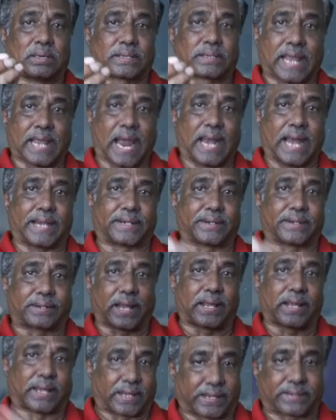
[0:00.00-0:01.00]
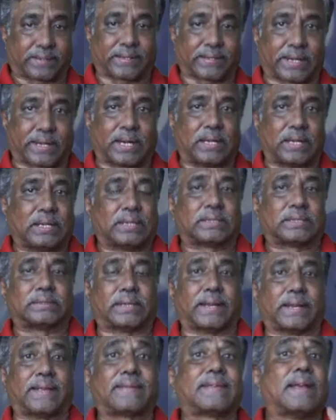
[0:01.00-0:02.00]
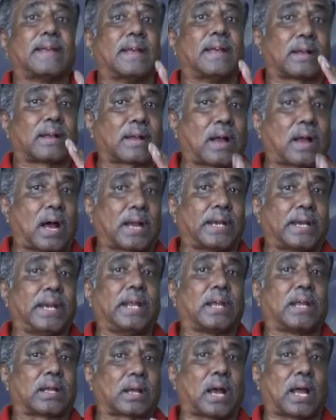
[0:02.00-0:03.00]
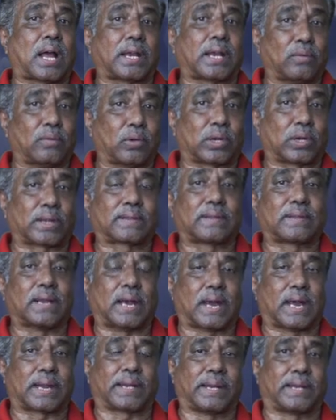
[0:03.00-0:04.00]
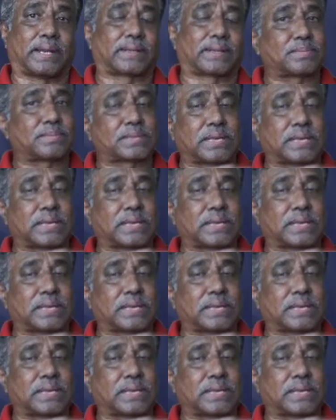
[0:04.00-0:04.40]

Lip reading: cat, tiger, etc. That is carnivorous organisms.